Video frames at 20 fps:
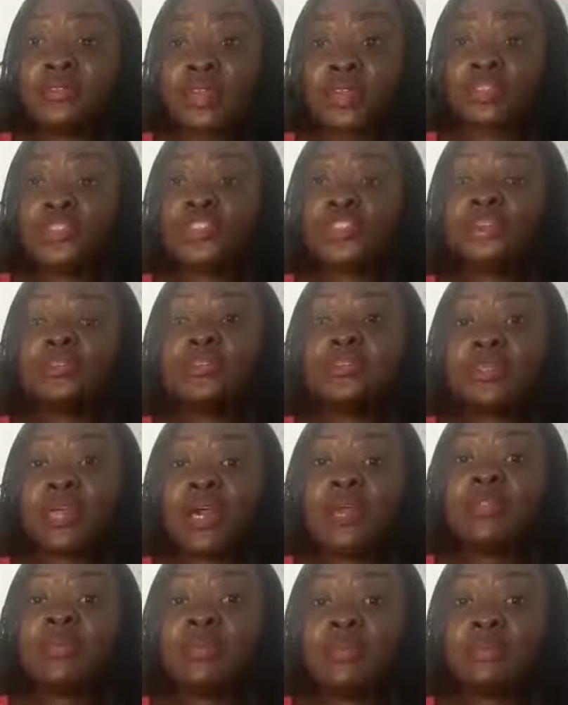sectioned
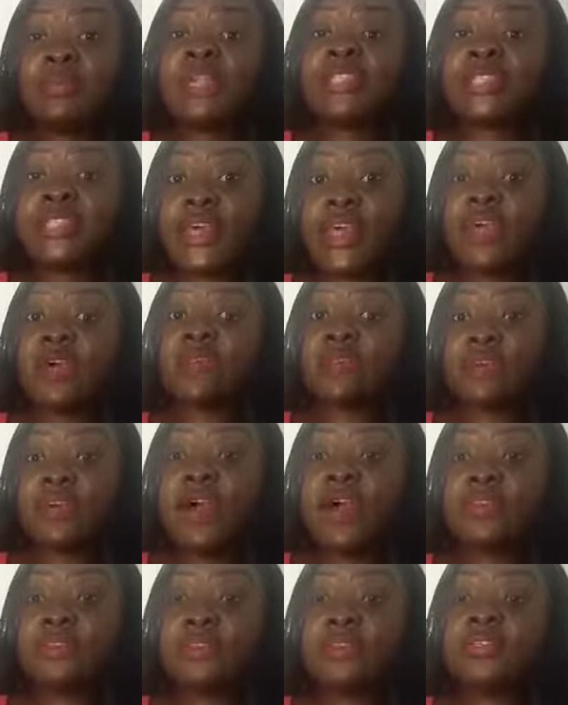under the Mental Health
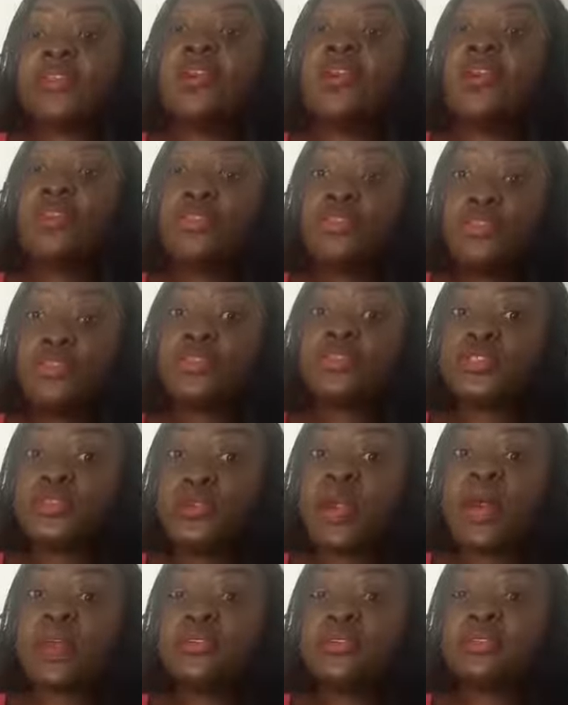Act. Those who
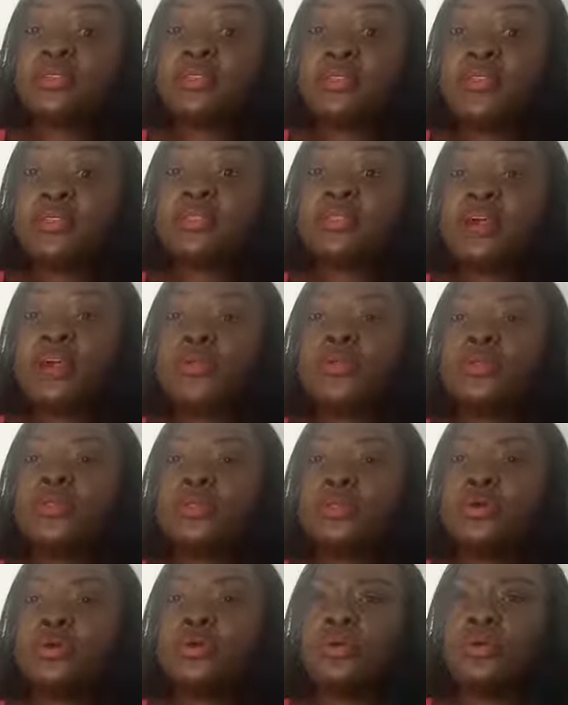understand that will
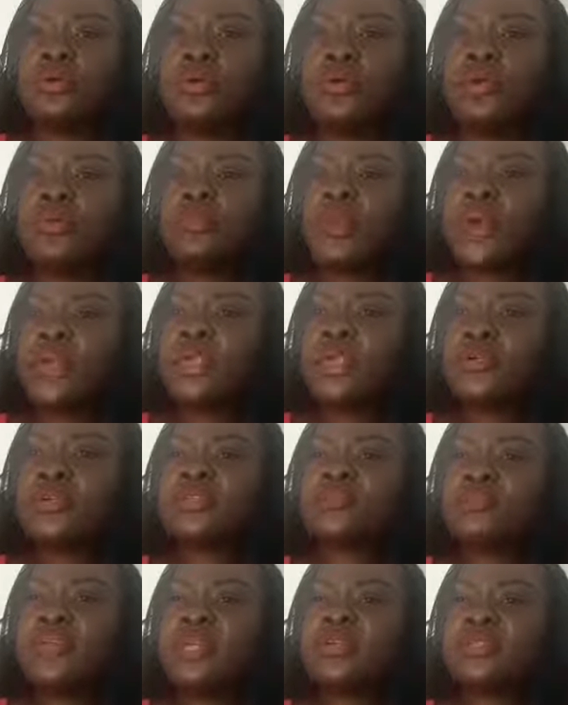know. But he was
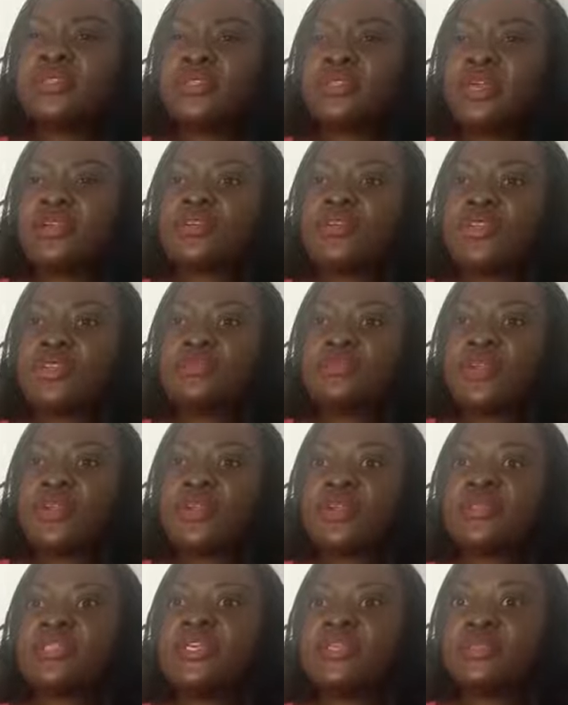being sectioned
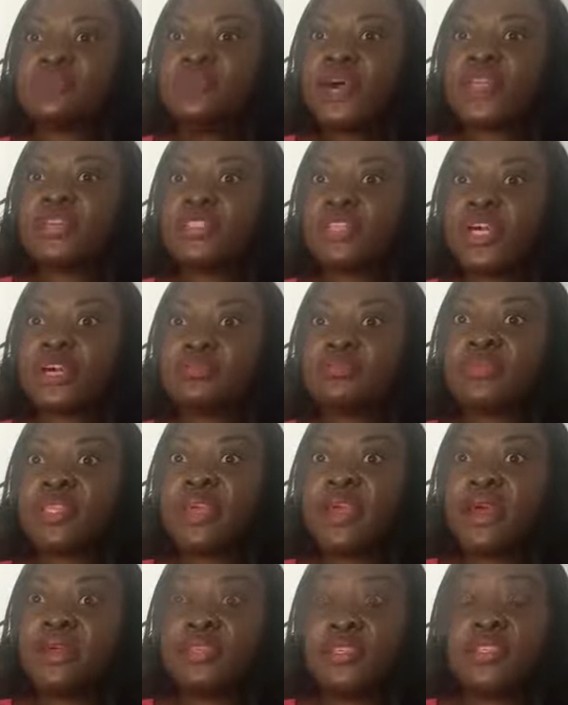because he smashed up the
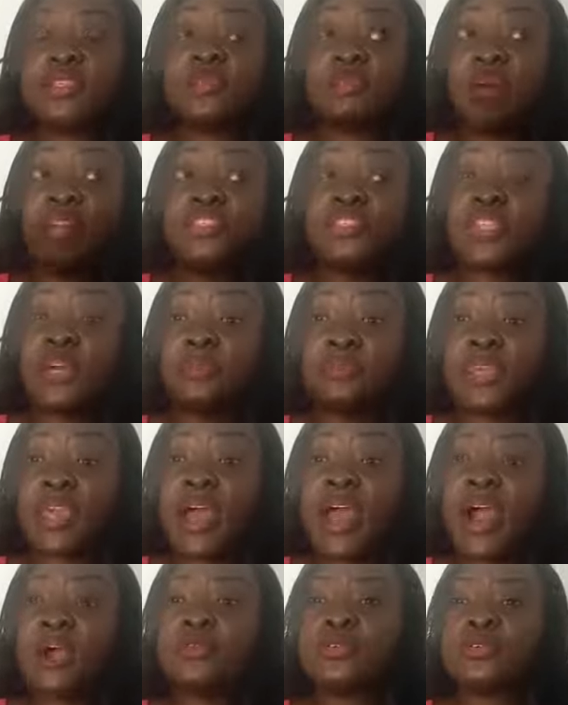
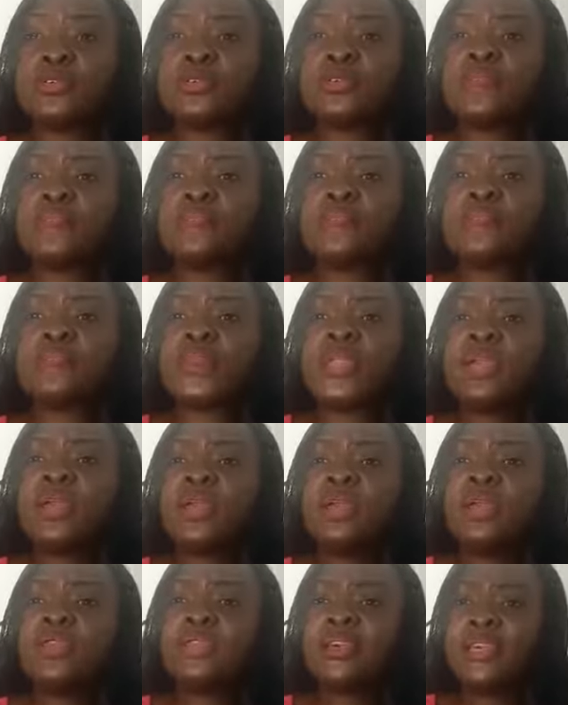house.
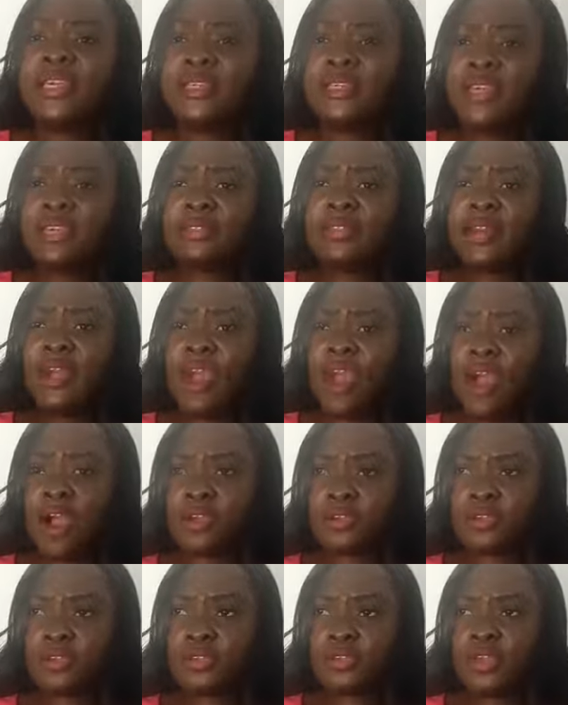So he's in the
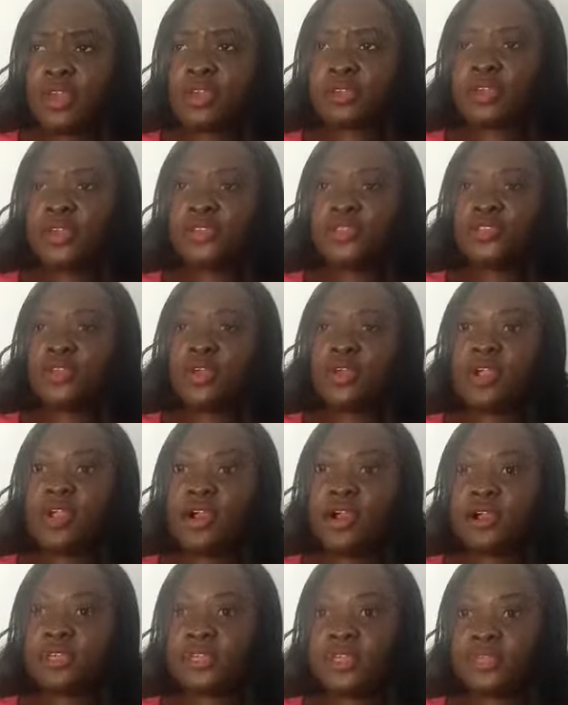house. There's no
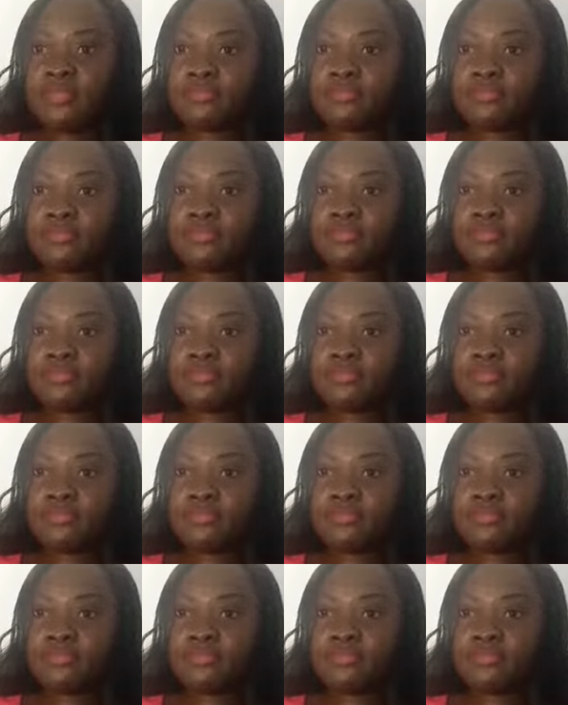garden.